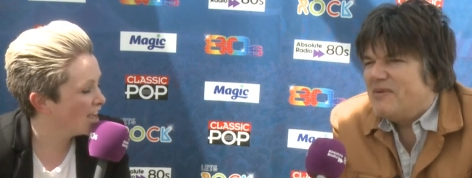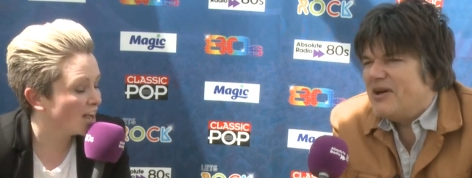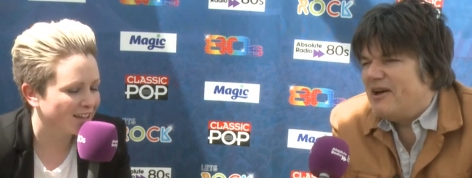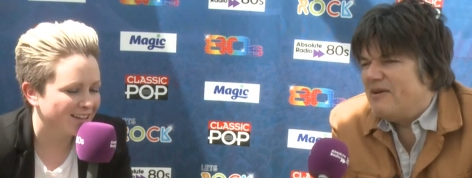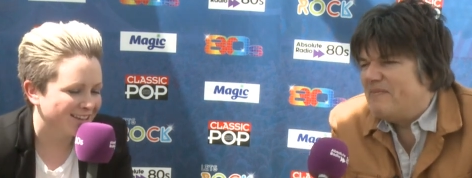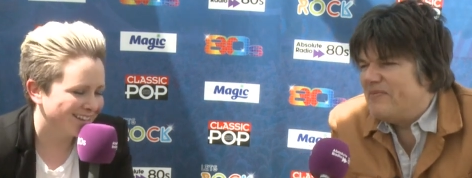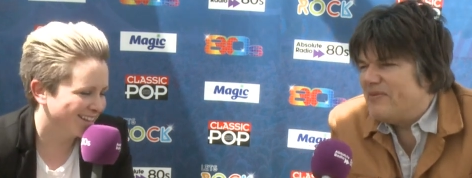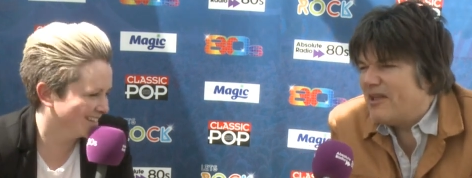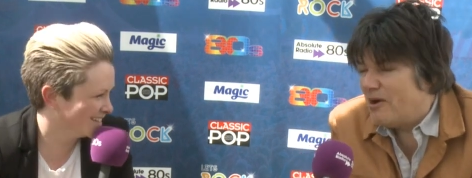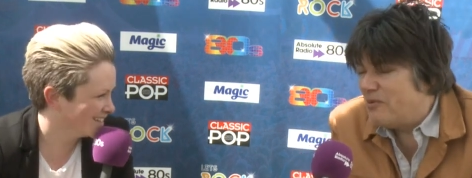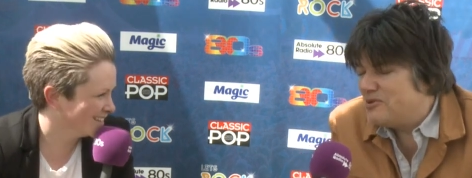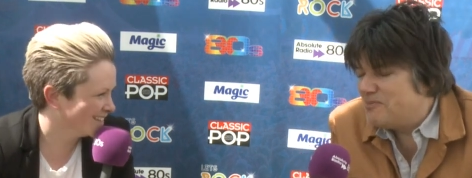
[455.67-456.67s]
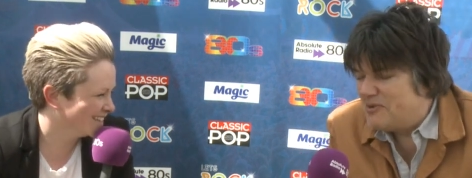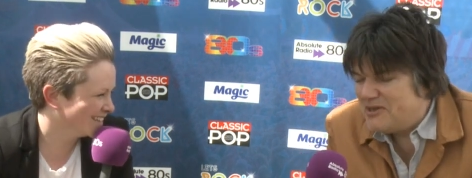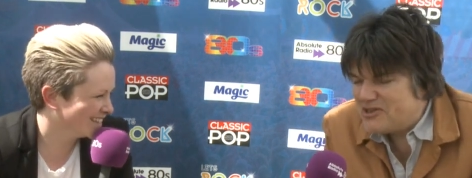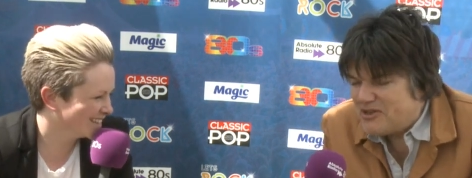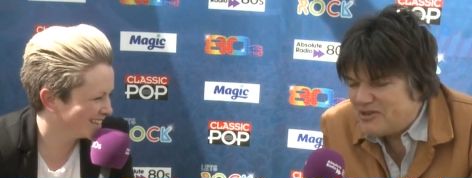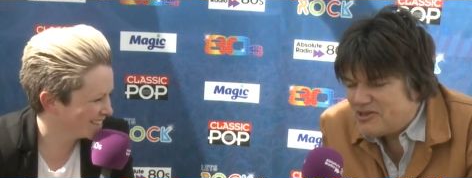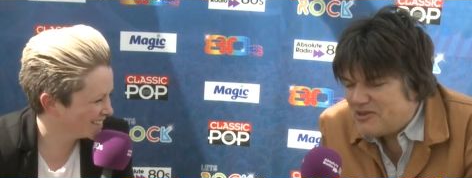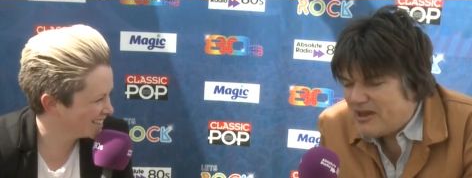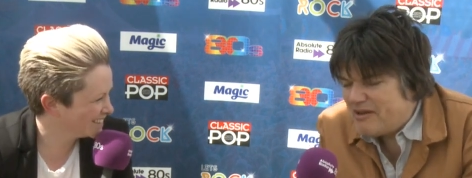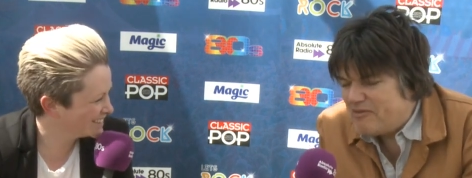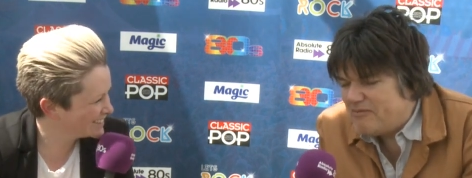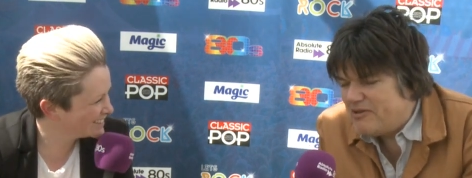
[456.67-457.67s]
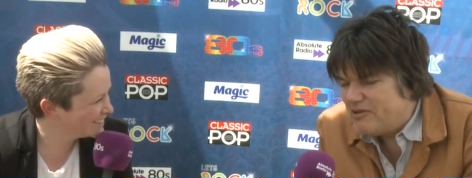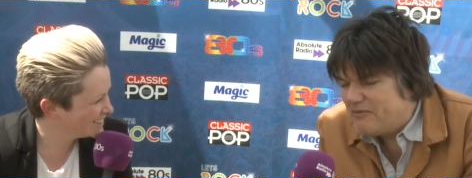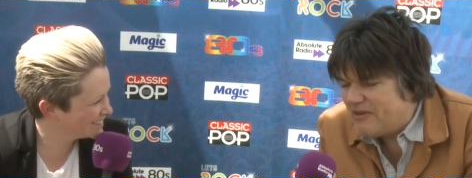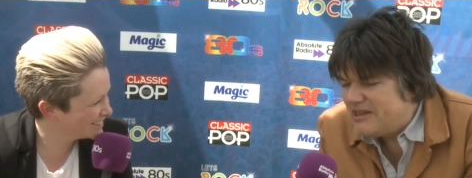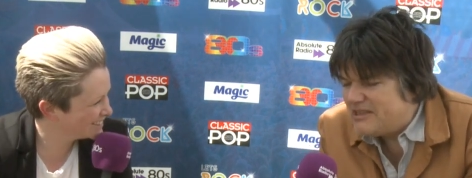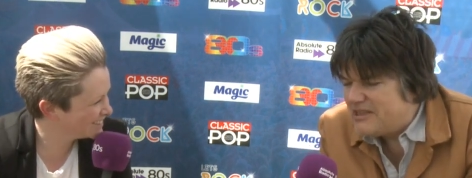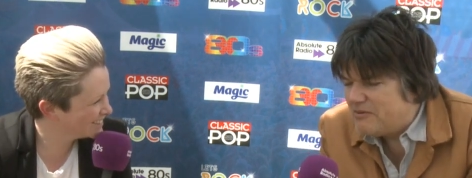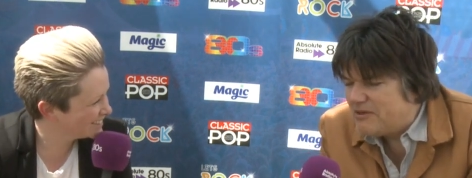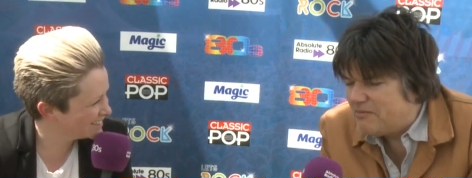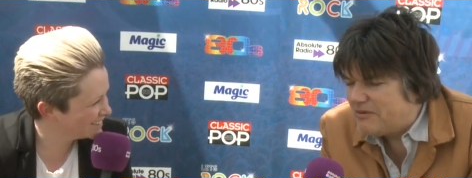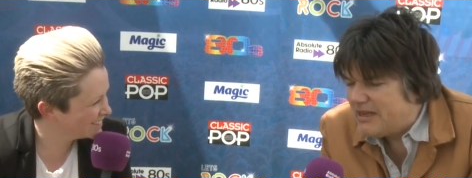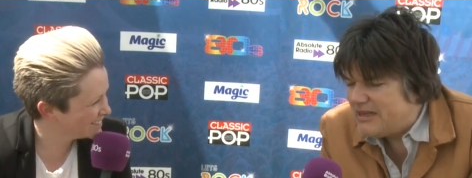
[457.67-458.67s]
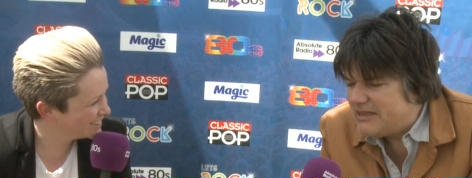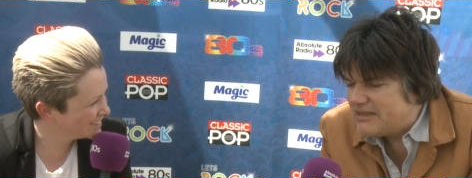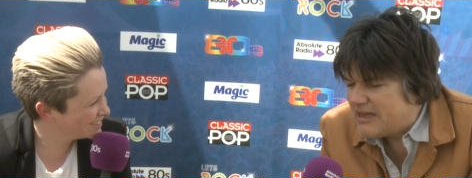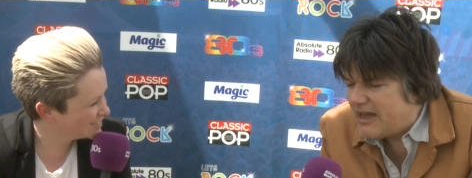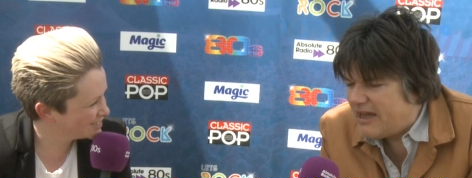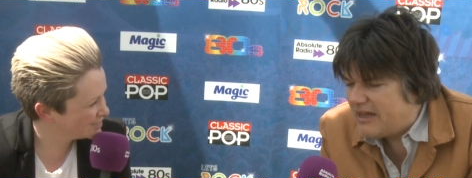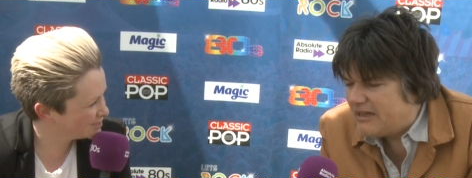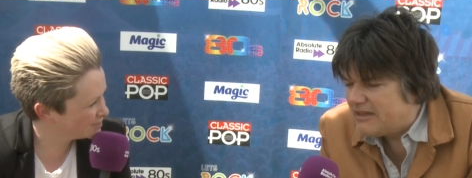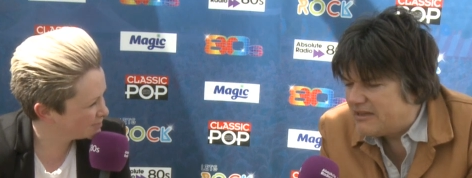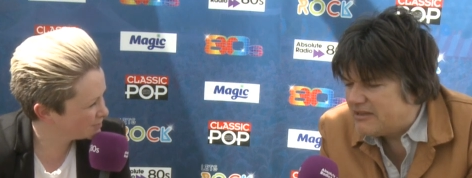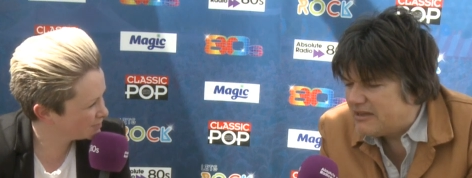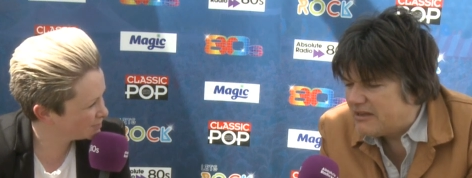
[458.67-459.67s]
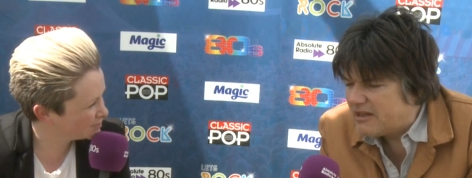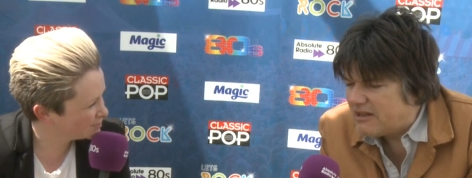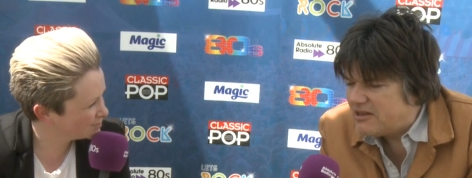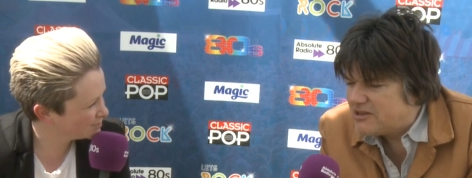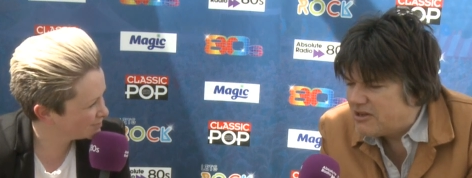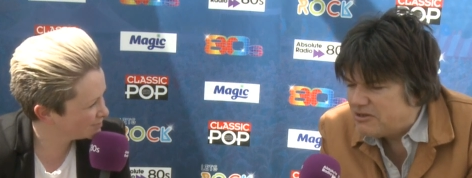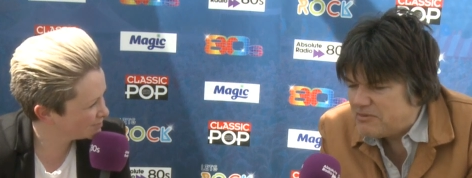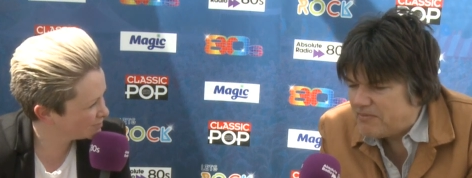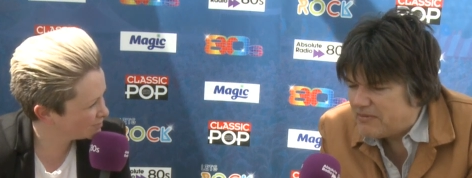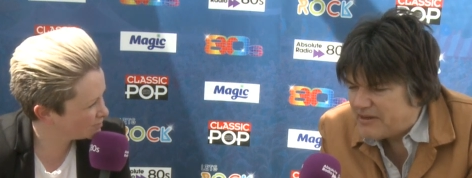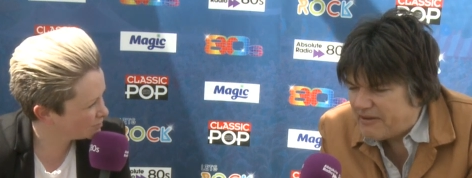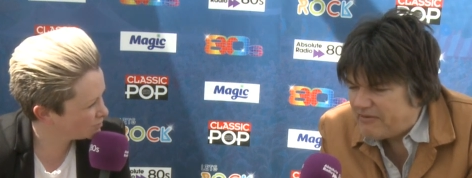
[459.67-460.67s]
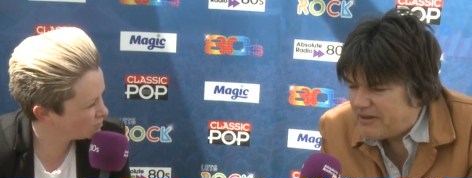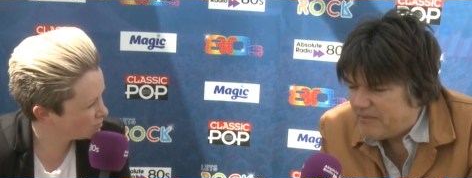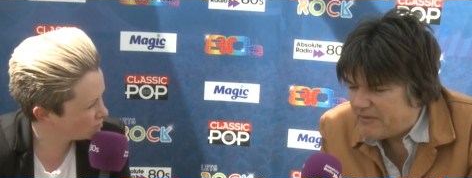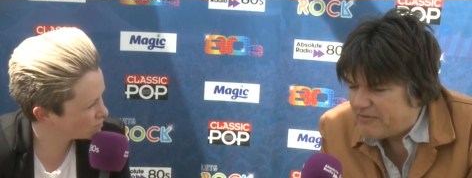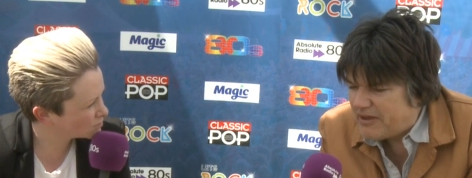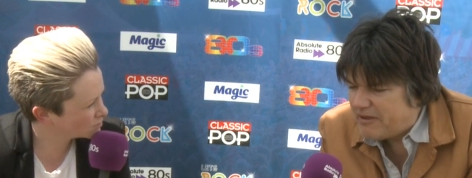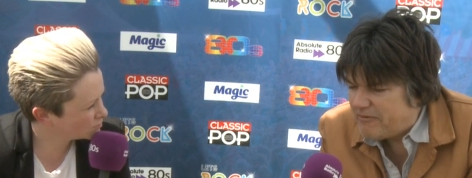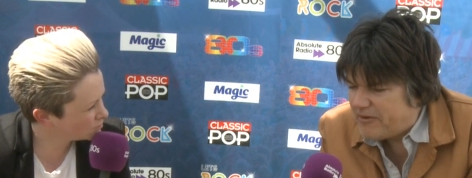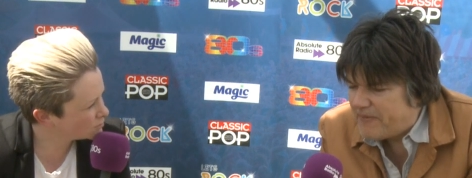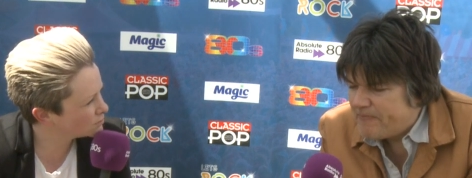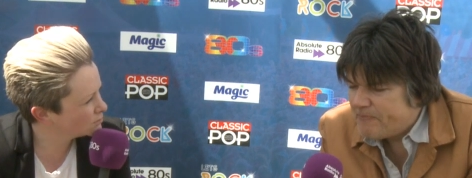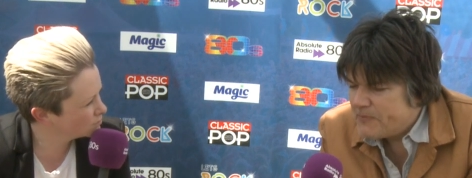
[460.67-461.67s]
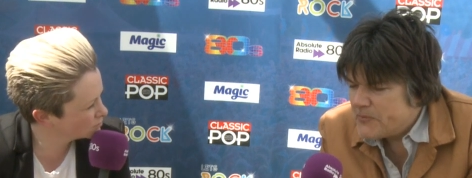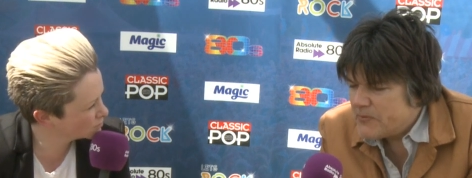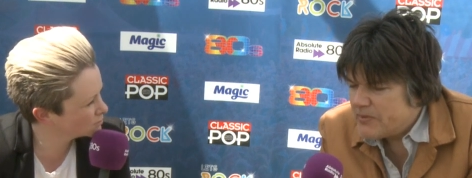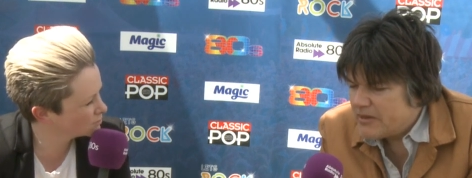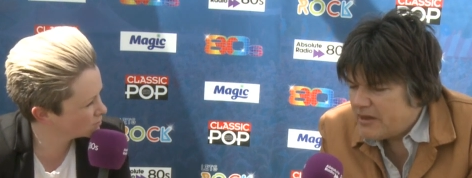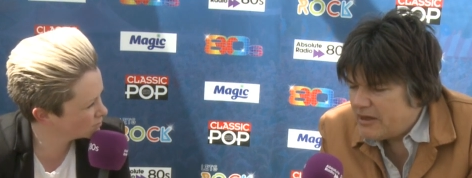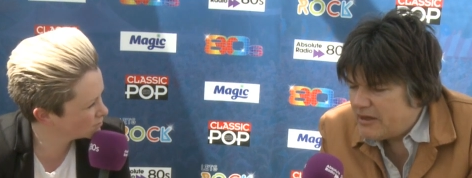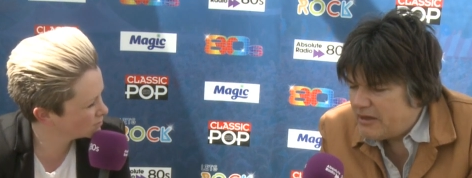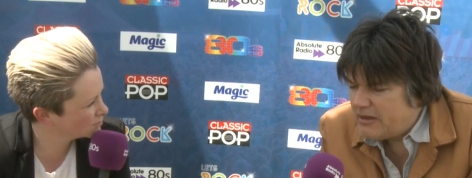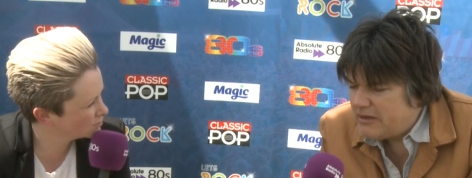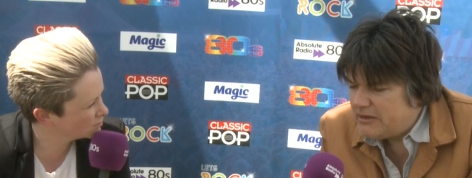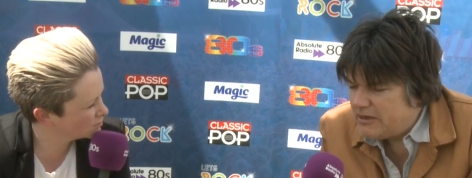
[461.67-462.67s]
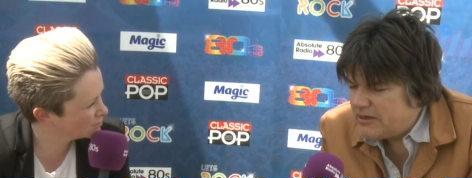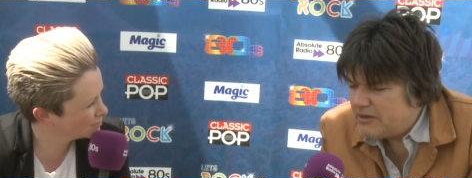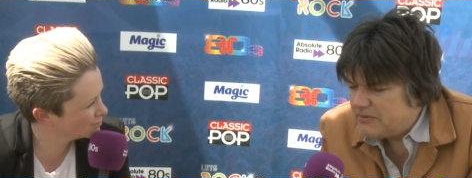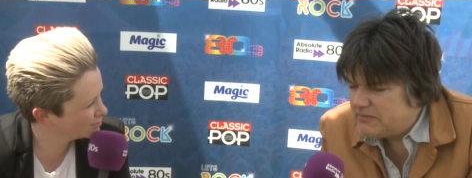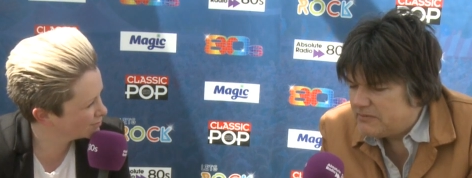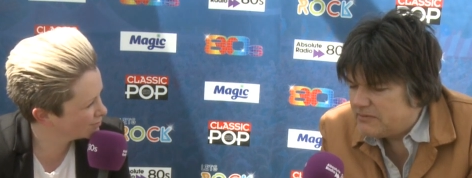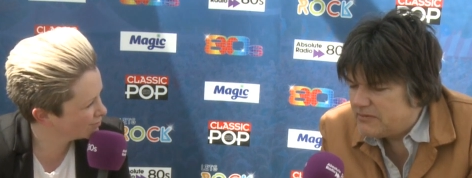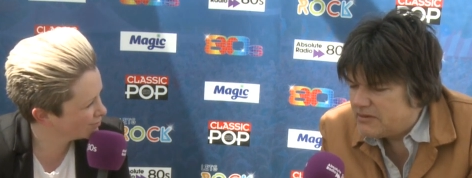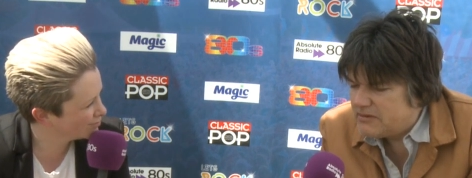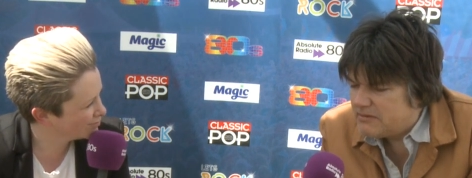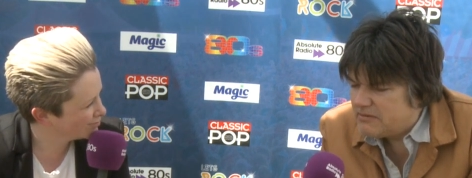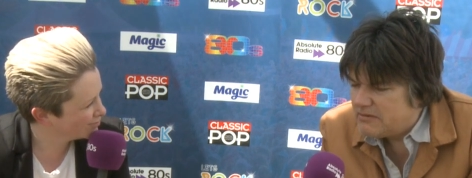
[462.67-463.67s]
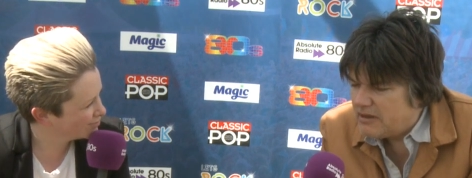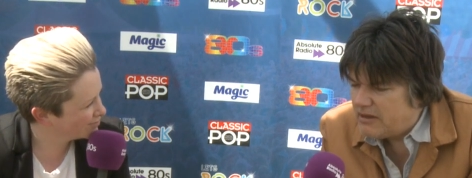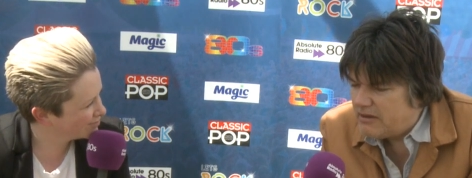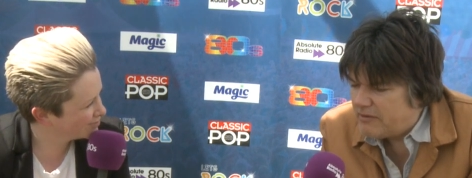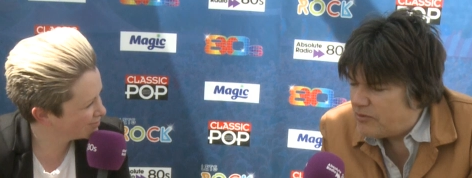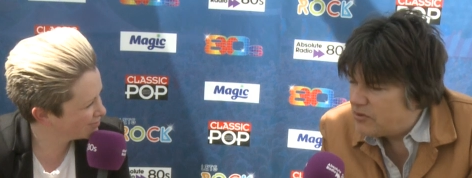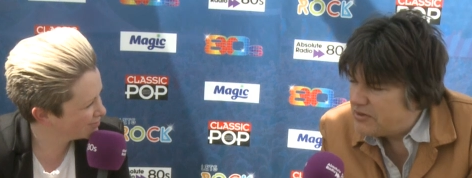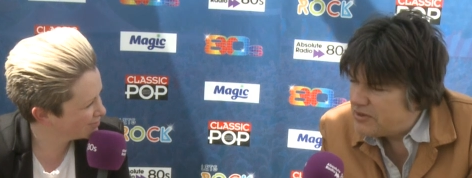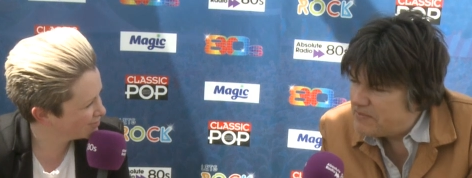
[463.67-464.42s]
Speaker 1: but um, I was born in Scotland, so I have a real affinity with the place. And Glasgow is definitely my favourite. Uh, you know, uh, of all of